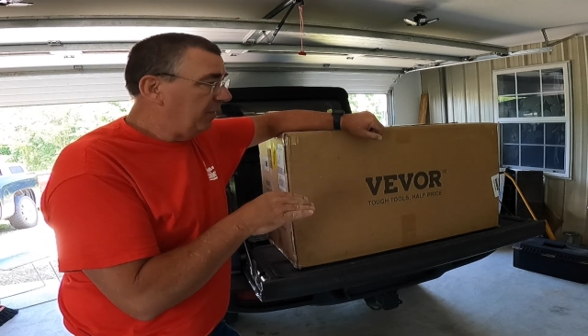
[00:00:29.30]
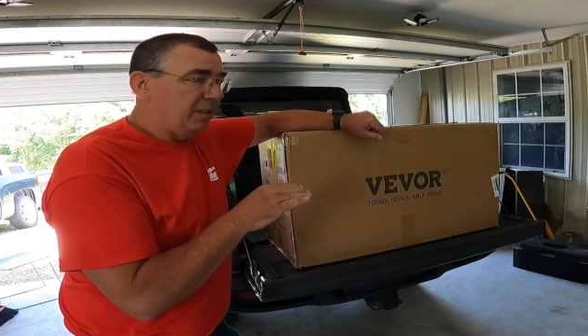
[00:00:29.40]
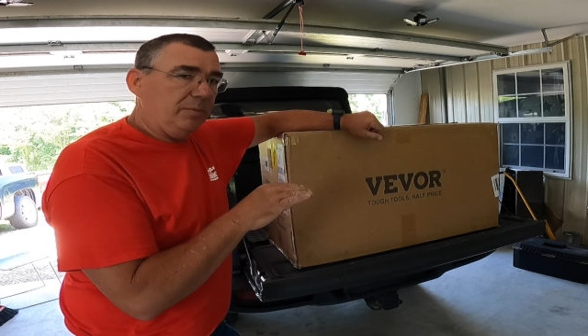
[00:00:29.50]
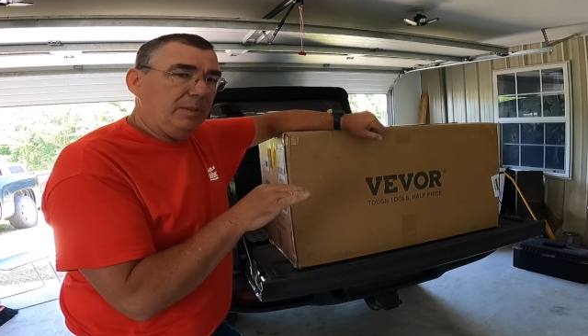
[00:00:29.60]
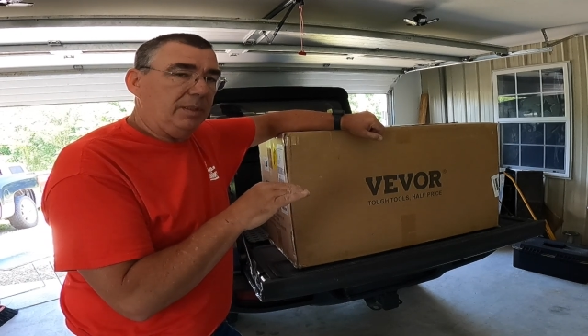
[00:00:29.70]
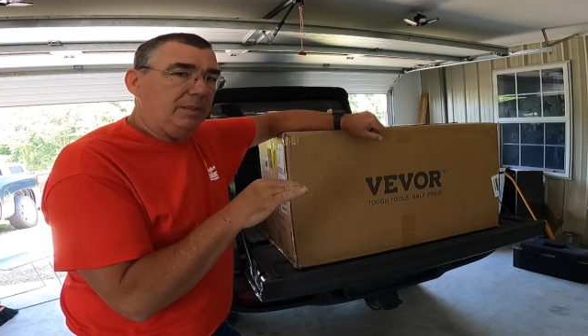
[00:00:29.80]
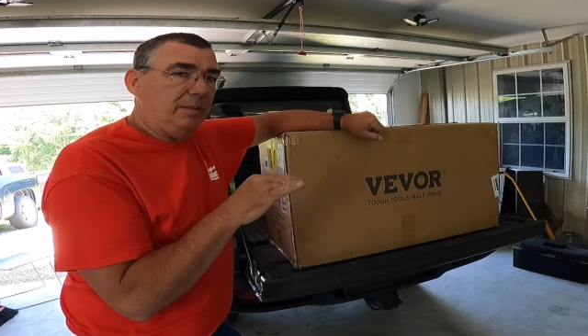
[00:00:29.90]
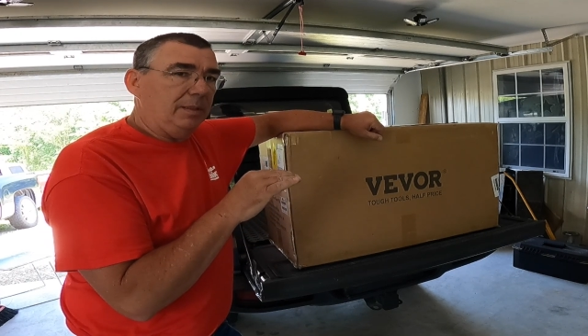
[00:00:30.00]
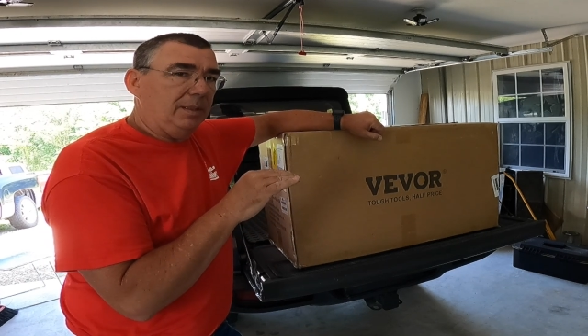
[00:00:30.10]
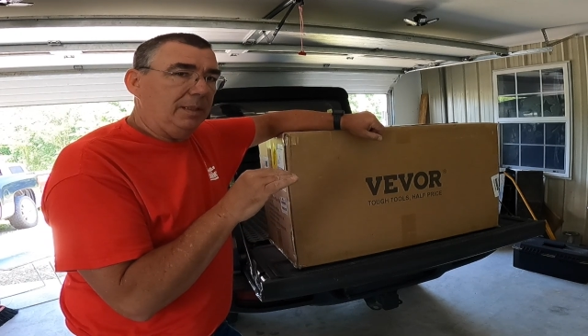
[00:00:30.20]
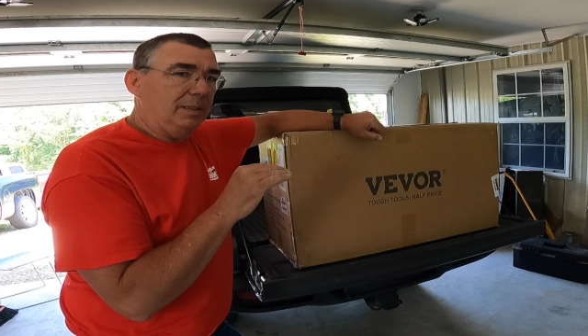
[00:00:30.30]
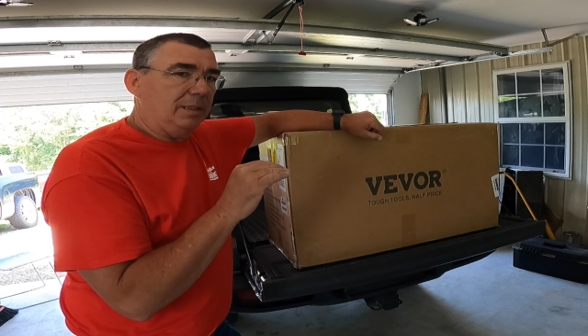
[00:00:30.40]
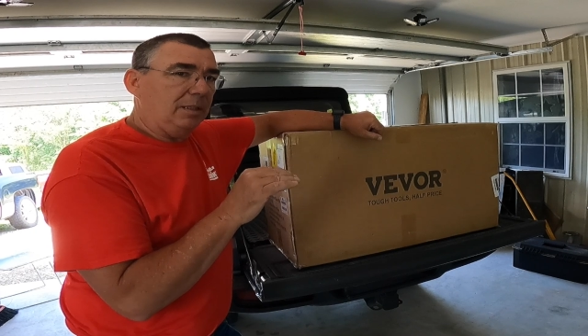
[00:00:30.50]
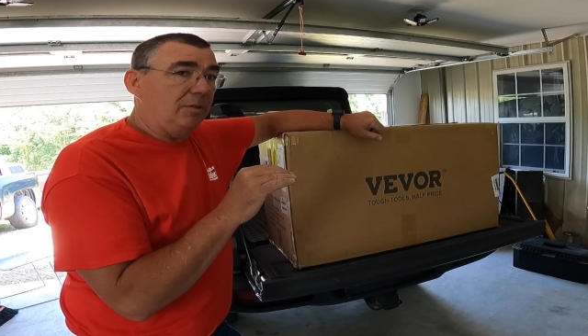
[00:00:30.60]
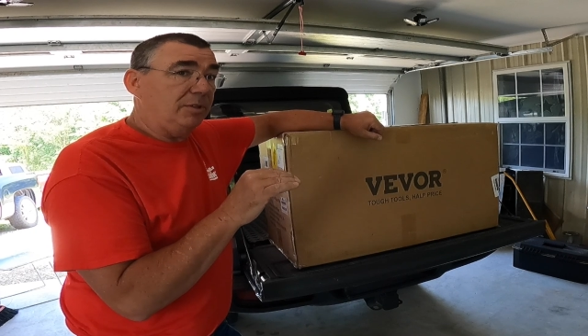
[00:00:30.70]
this one is
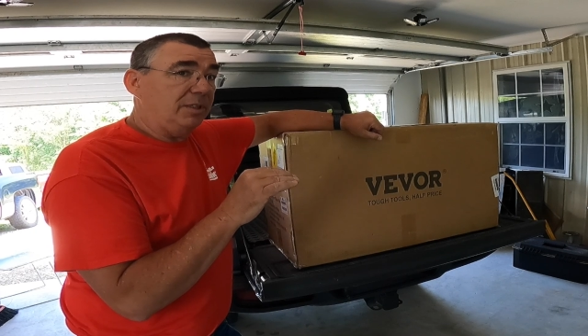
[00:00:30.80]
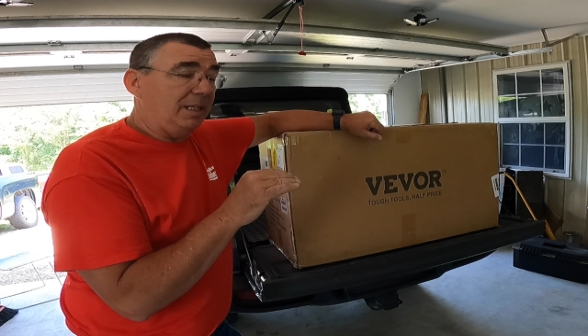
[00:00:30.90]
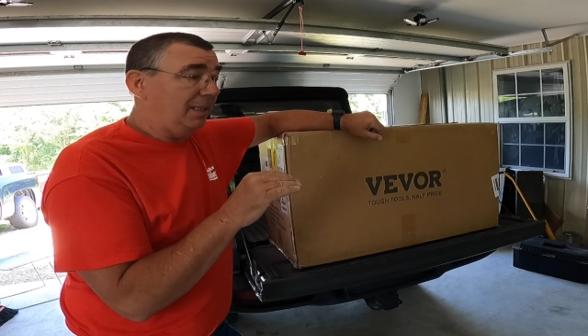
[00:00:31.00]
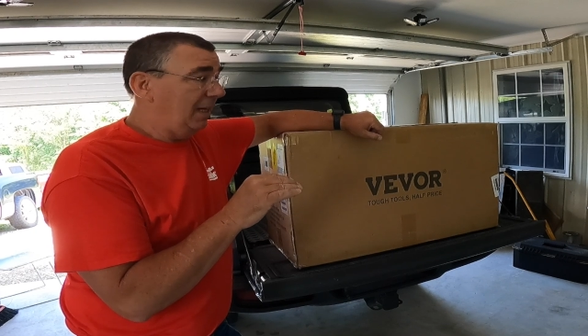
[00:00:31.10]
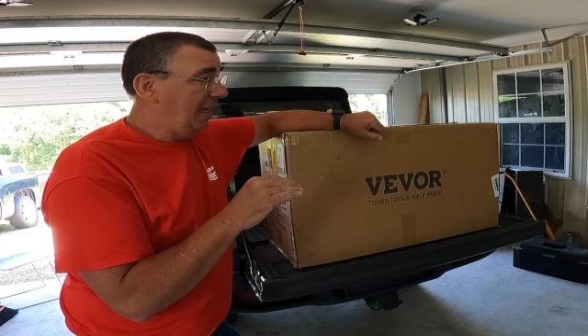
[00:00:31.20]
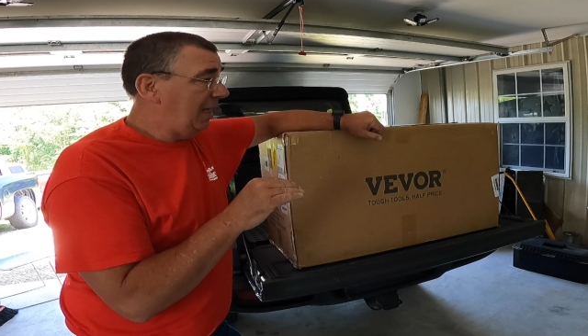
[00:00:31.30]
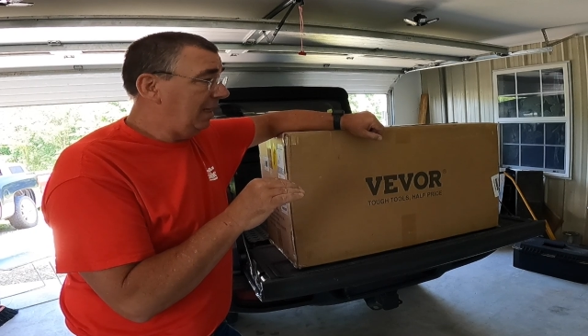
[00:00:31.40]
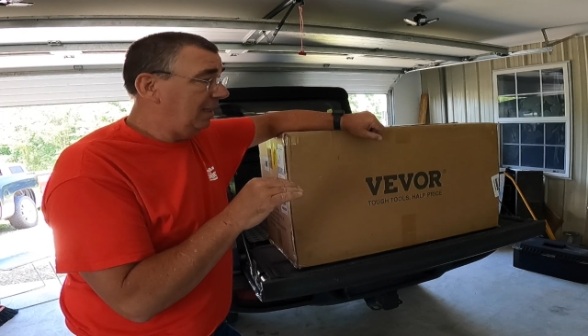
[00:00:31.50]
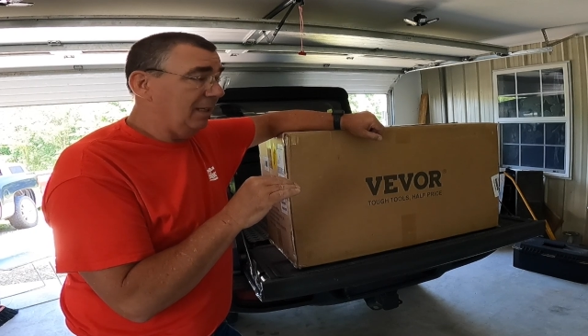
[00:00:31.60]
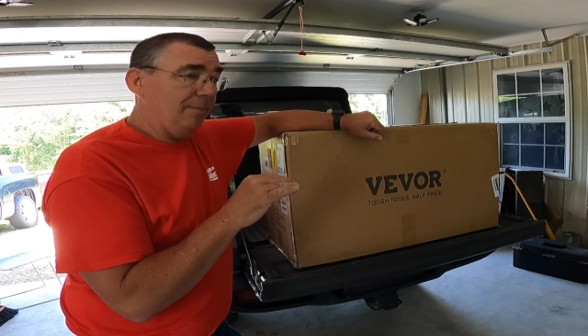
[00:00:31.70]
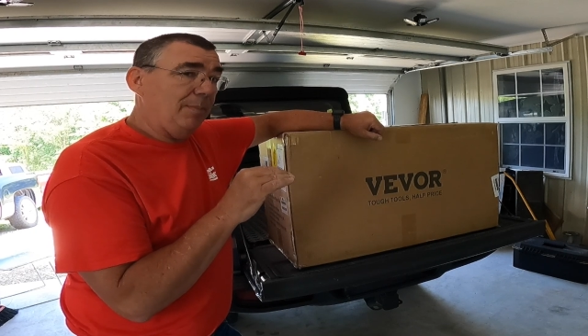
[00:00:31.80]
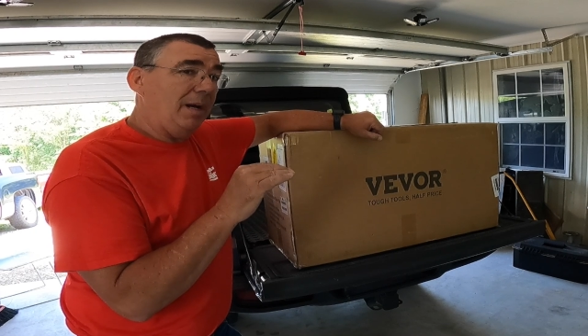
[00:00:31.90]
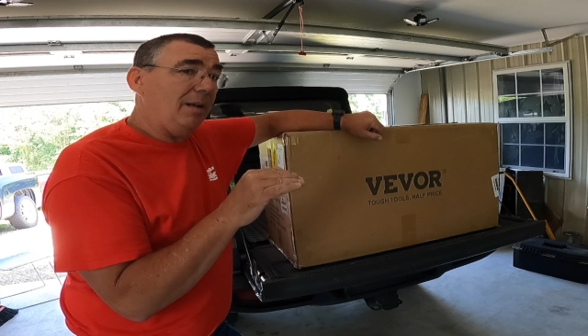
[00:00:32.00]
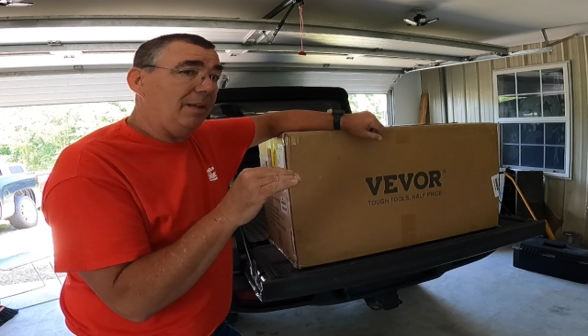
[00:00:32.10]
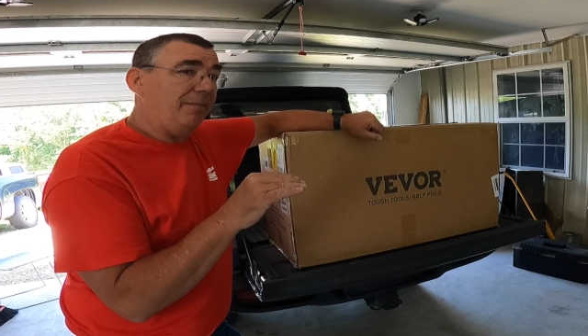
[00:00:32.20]
the closest thing they had, and it
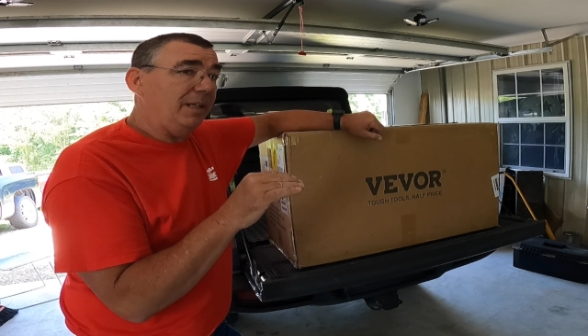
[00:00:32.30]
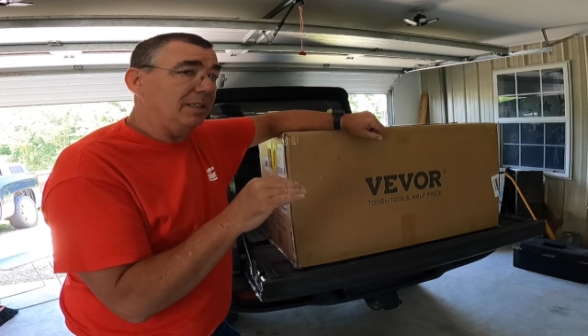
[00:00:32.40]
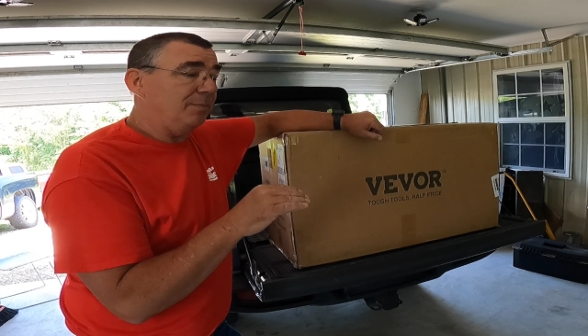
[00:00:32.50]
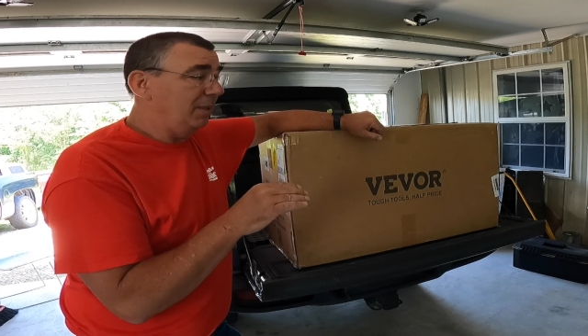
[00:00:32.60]
barely fits,